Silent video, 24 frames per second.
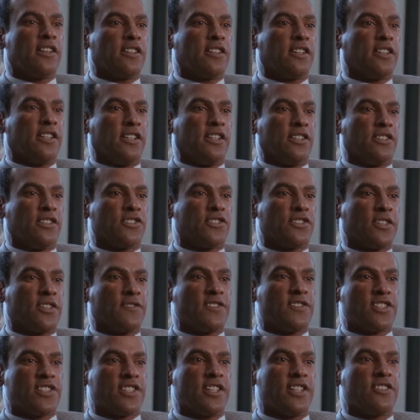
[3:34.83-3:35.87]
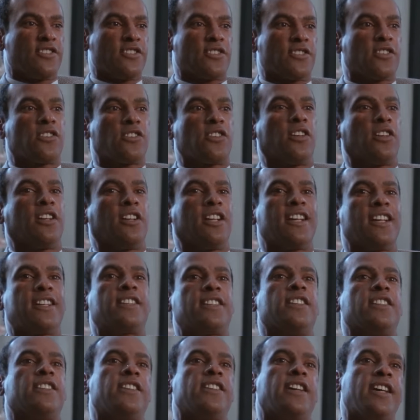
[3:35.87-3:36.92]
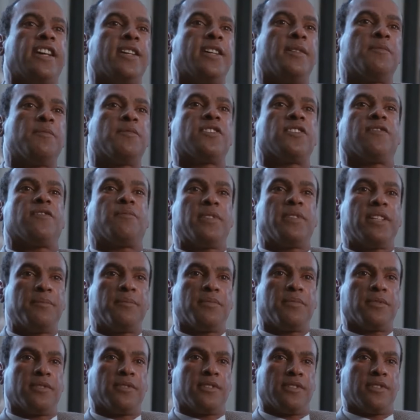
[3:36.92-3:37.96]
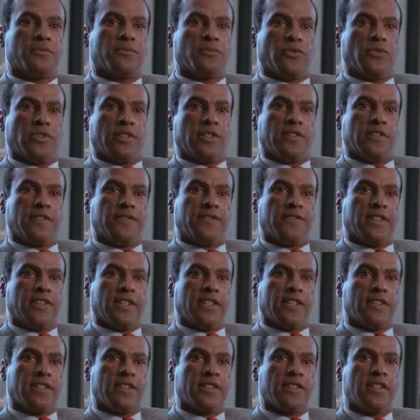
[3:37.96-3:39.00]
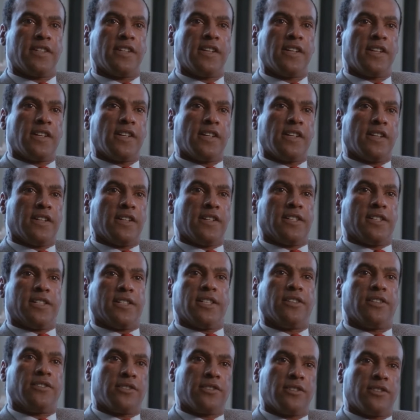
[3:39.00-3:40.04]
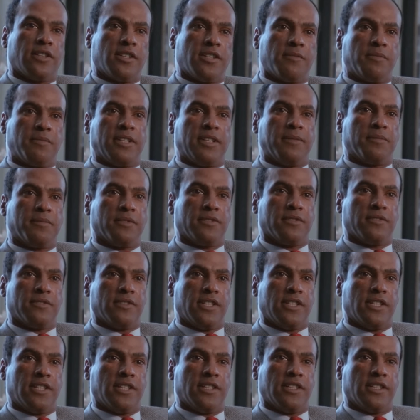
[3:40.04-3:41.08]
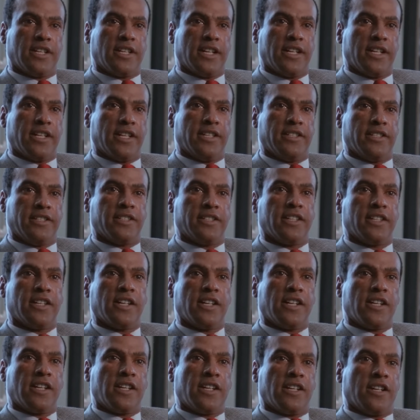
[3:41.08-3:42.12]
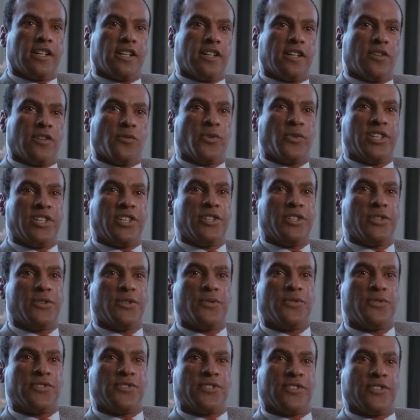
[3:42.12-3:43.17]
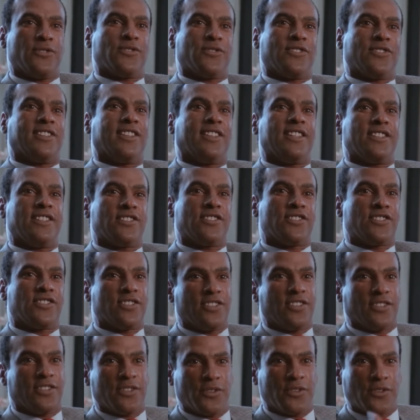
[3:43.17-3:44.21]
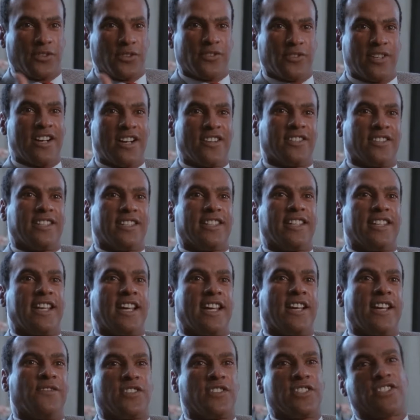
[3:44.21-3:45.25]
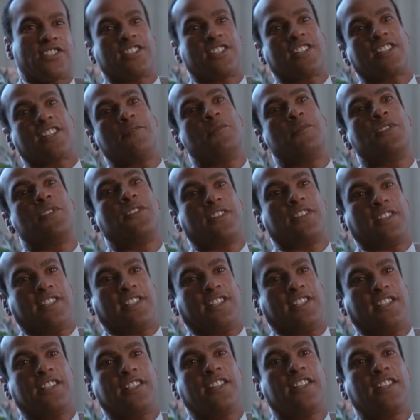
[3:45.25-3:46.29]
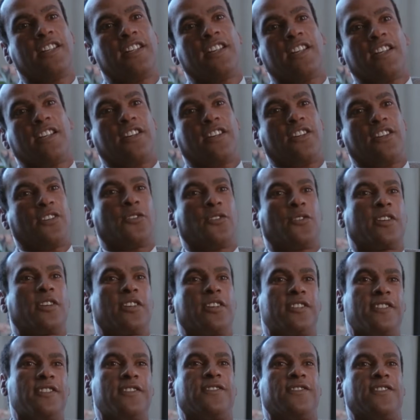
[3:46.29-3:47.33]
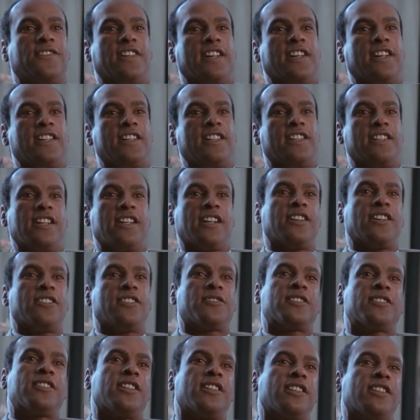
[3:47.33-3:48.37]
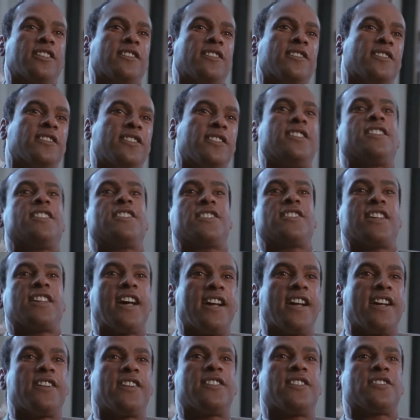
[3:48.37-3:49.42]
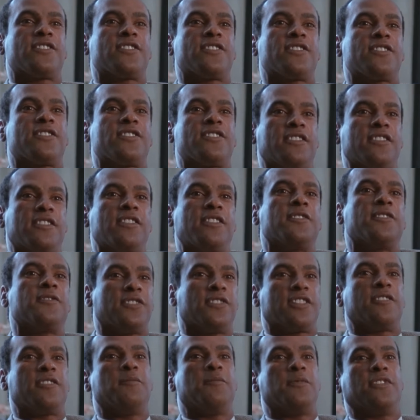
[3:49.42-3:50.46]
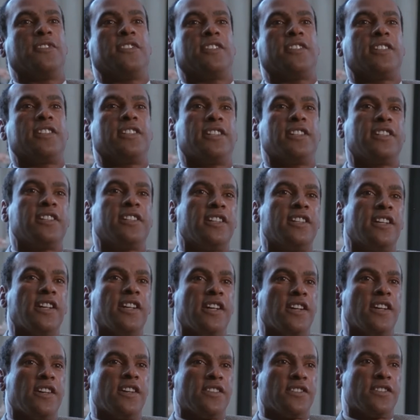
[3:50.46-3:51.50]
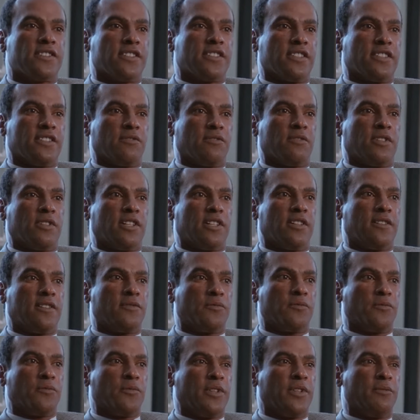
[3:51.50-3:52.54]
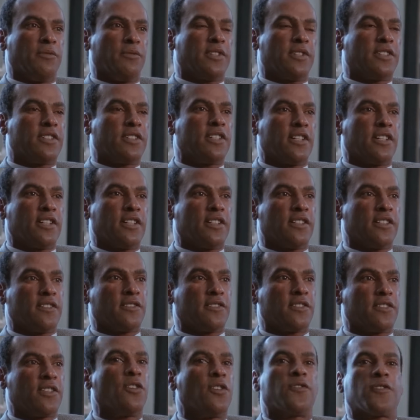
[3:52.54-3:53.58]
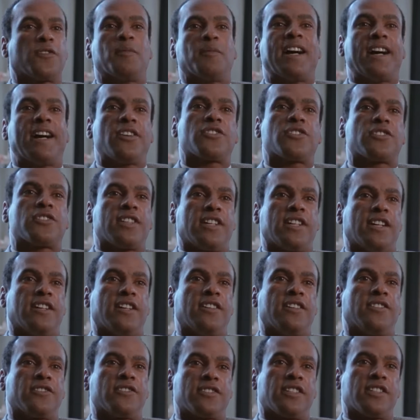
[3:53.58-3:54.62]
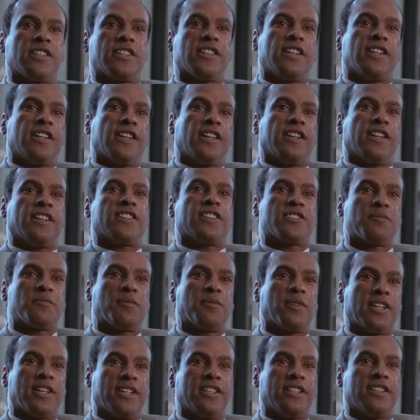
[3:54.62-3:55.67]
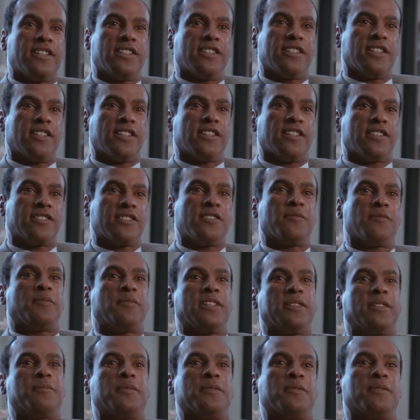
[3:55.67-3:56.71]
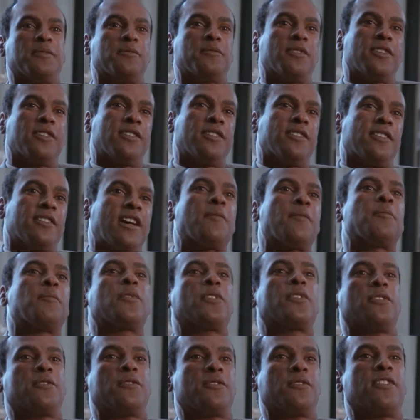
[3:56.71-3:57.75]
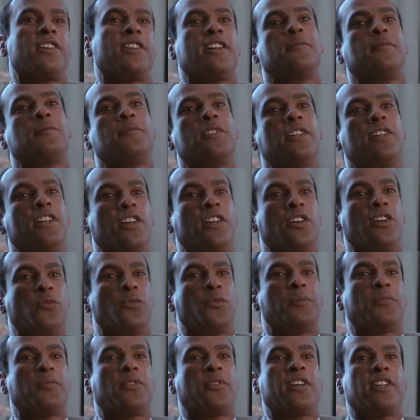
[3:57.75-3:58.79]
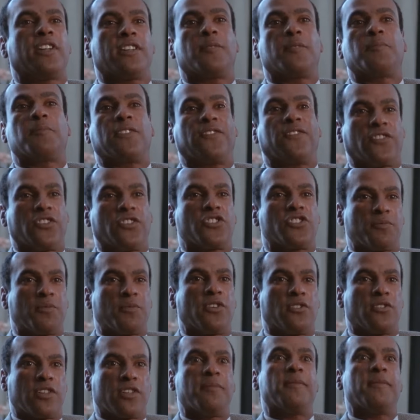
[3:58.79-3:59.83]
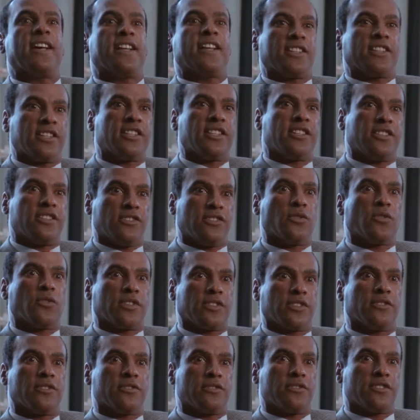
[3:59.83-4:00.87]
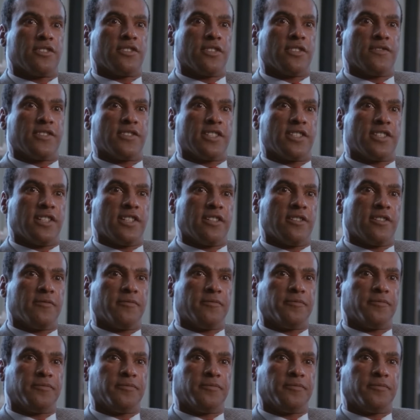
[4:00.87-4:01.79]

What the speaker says: the service centers collected names of people on welfare, elderly people who needed aid. We used those lists to go around and canvass the community in order to find out the desires of the community. So we would go from house to house and explain to people our program. We printed up the first program at the North Oakland Service Center.